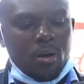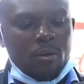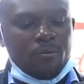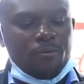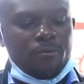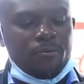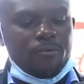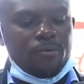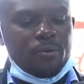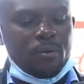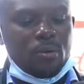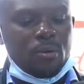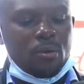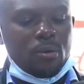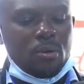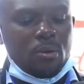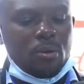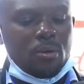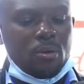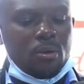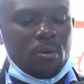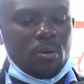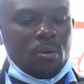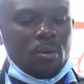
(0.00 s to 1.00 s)

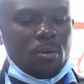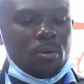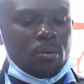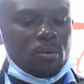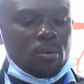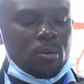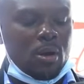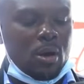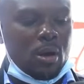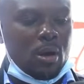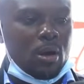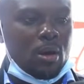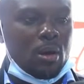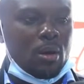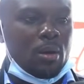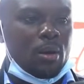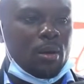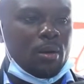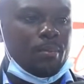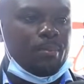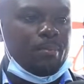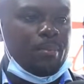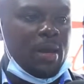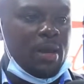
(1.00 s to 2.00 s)
For
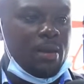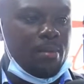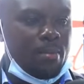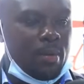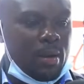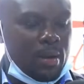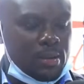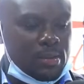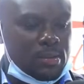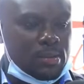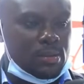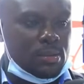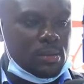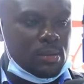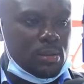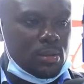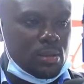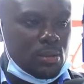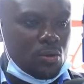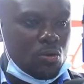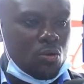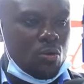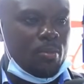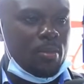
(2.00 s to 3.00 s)

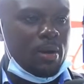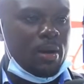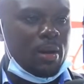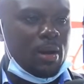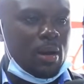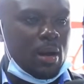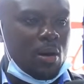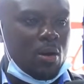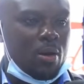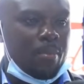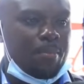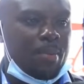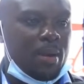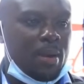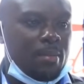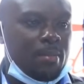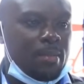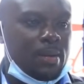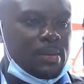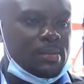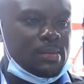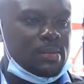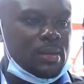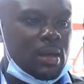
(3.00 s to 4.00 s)
payments, normally our
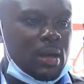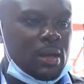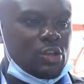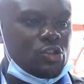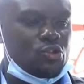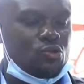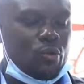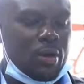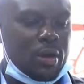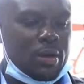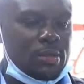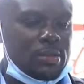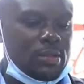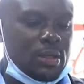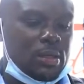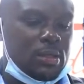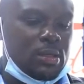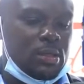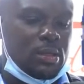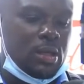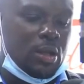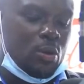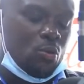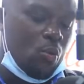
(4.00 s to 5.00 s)
payments are
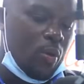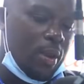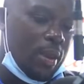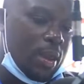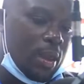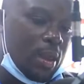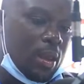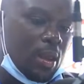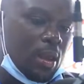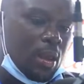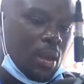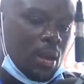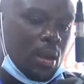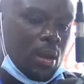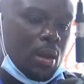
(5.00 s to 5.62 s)
structured in a way